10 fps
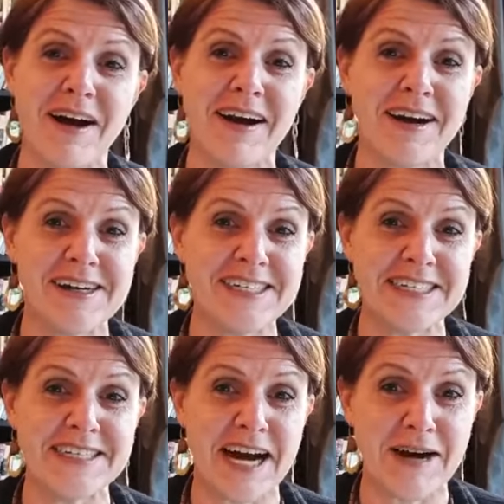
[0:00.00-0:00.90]
I
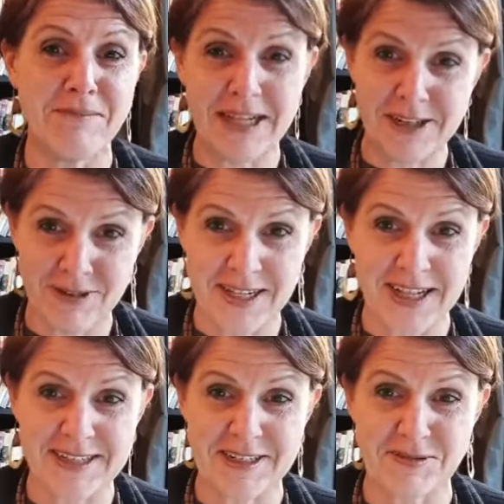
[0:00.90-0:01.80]
did millinery
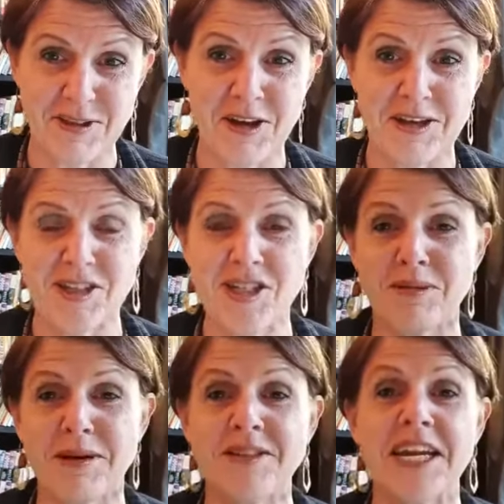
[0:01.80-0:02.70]
classes with her. She's the
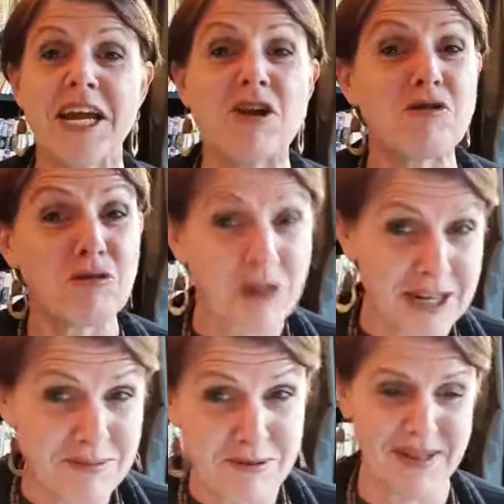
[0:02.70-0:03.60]
most
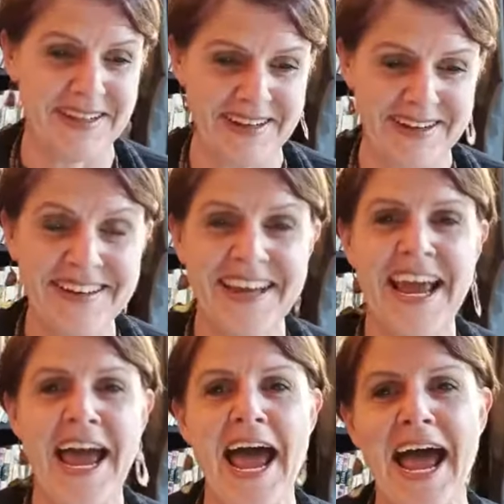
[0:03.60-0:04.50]
incredible milliner,
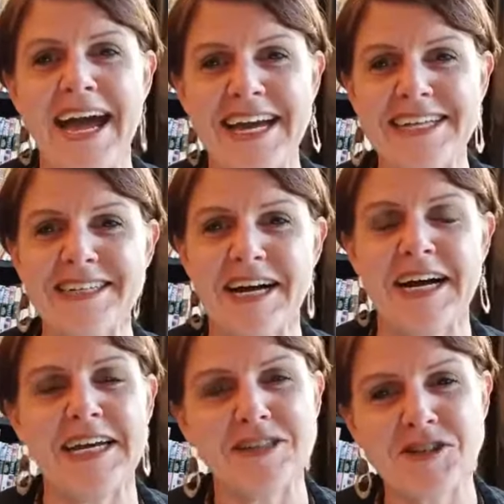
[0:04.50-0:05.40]
and
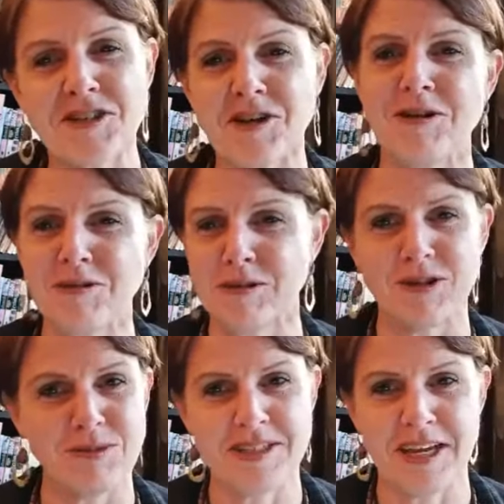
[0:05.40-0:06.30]
it's so
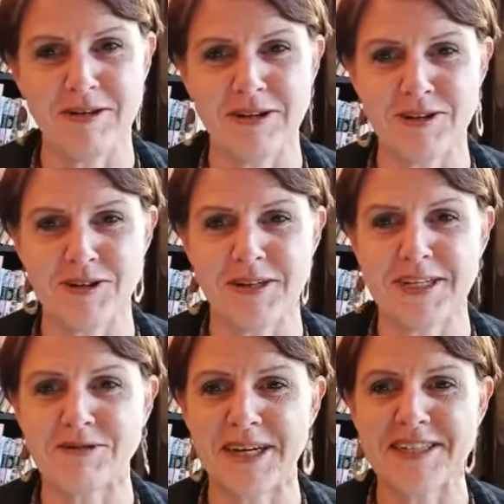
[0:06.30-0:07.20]
awesome to see what you're doing,
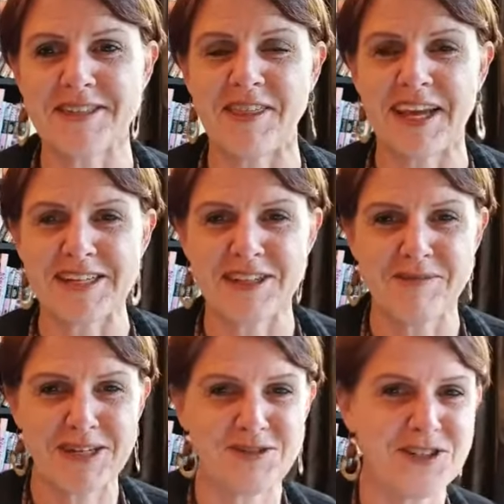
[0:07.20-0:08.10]
Edwina. So thanks so
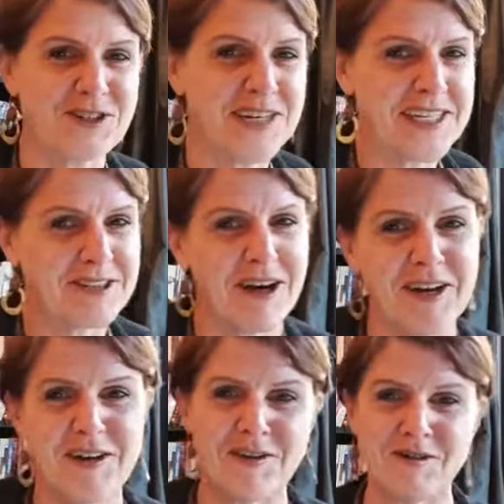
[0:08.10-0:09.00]
much for joining. So I
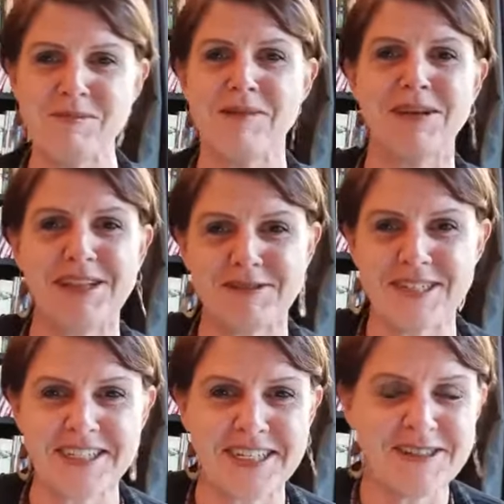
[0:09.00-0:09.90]
learned all my millinery
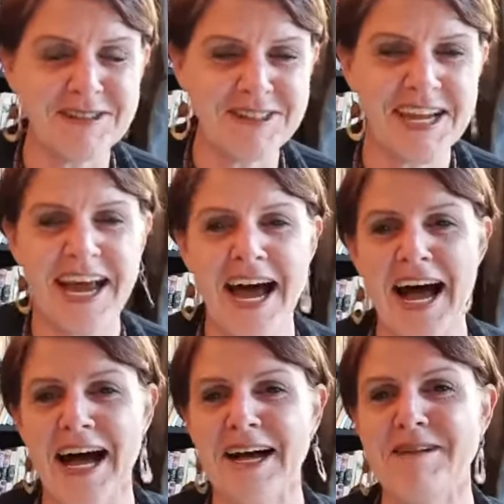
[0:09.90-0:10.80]
skills
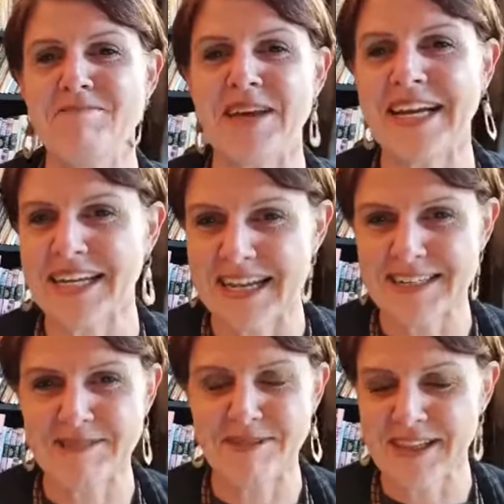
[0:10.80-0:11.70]
in
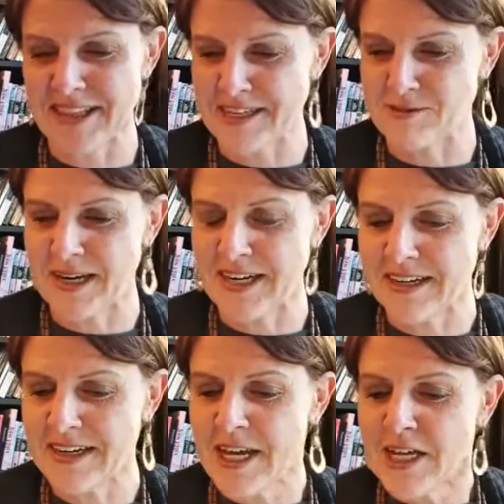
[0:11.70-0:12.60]
London with
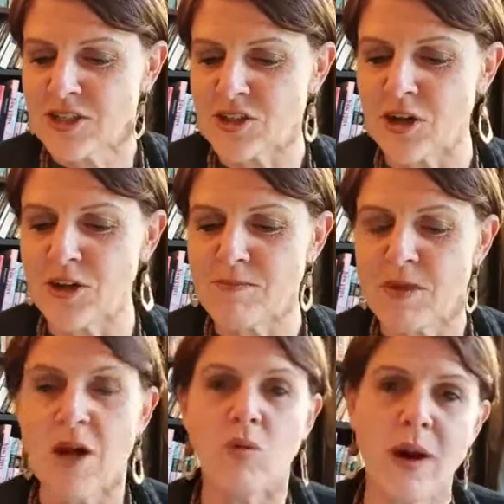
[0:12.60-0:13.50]
Edwina. So
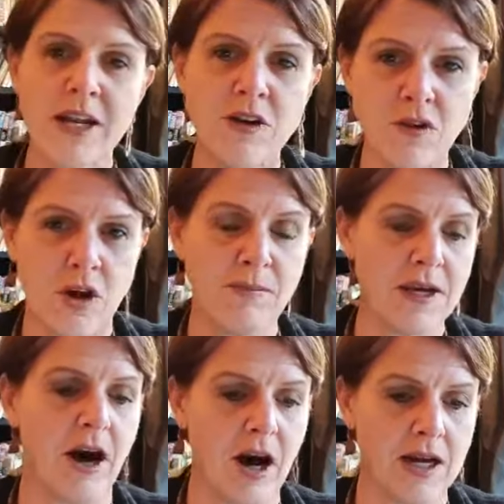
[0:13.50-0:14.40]
when you've got a
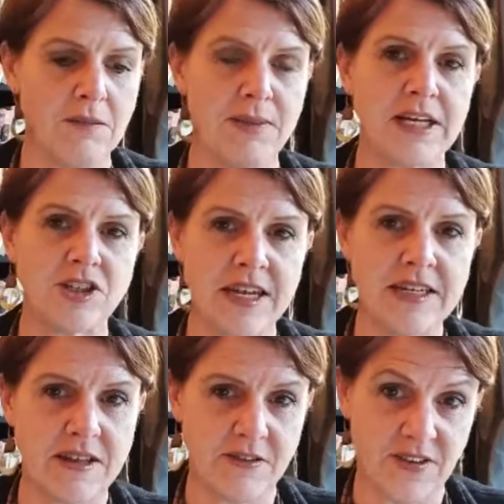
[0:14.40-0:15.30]
big island bench, that
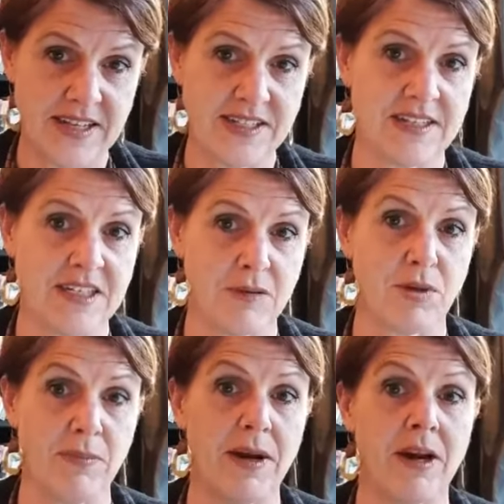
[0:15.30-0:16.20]
is a fantastic
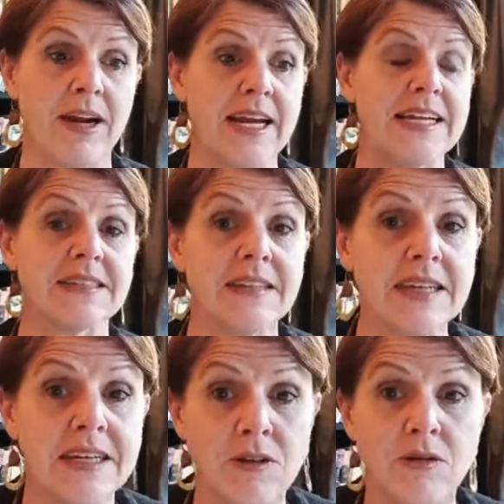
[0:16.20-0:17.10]
prep area. It's
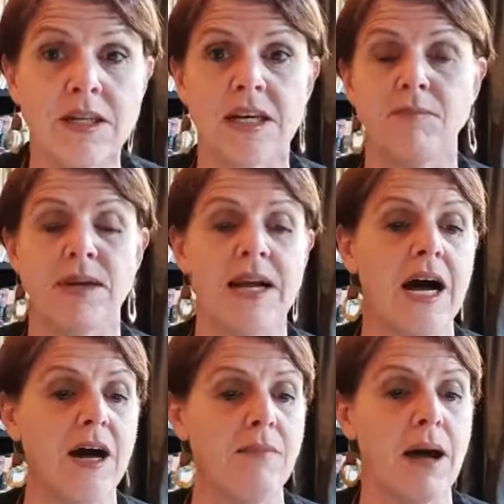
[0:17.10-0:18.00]
lineal. It can
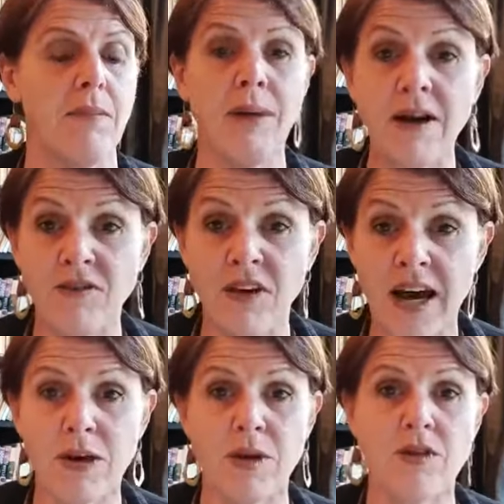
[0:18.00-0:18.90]
become a
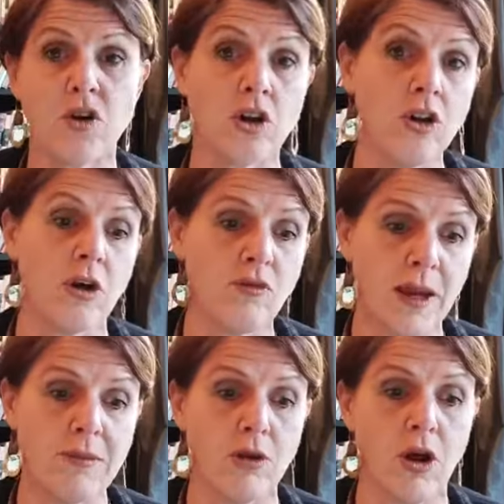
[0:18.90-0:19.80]
buffet when you've got a lot of
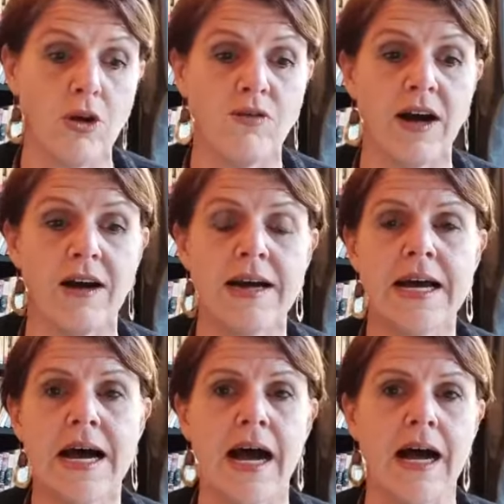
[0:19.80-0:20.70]
people over.
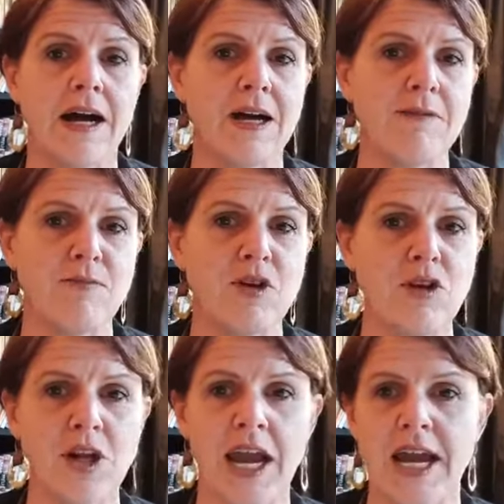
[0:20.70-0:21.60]

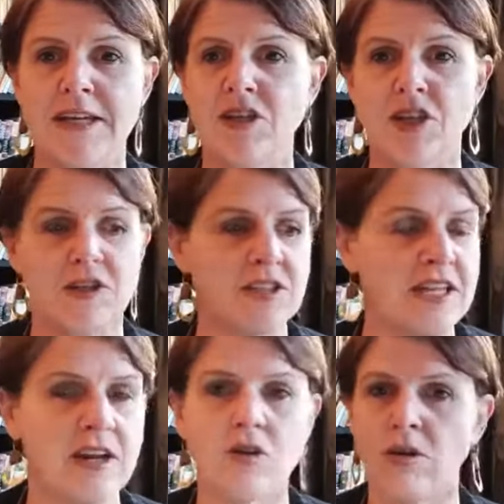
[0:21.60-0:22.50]
You can,
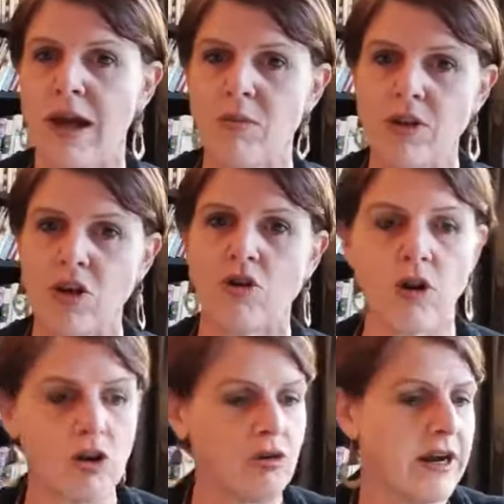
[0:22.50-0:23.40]
set it all up with your
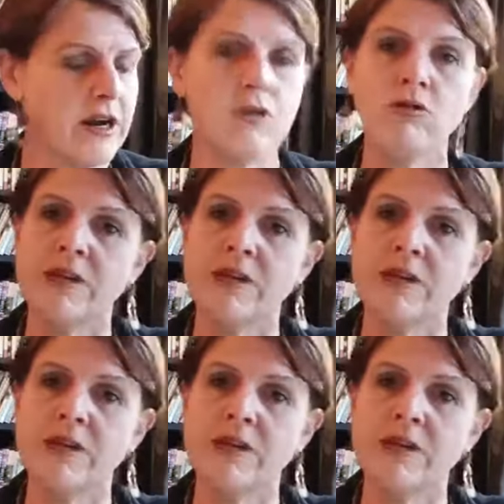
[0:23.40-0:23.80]
crockery and all